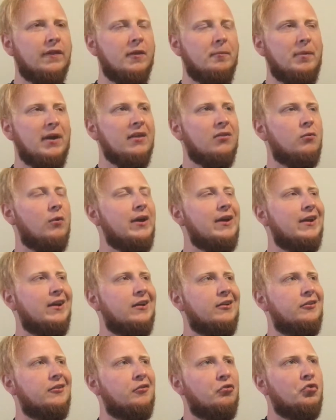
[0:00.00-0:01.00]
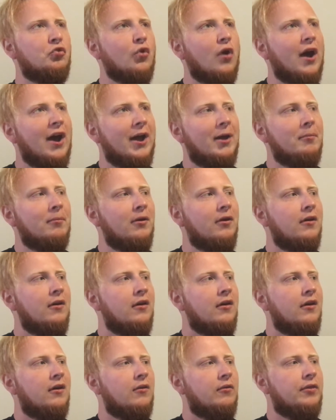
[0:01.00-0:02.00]
The best way I can describe
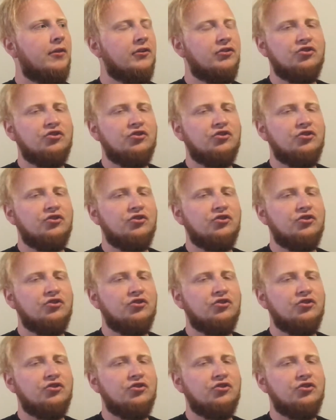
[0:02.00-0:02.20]
the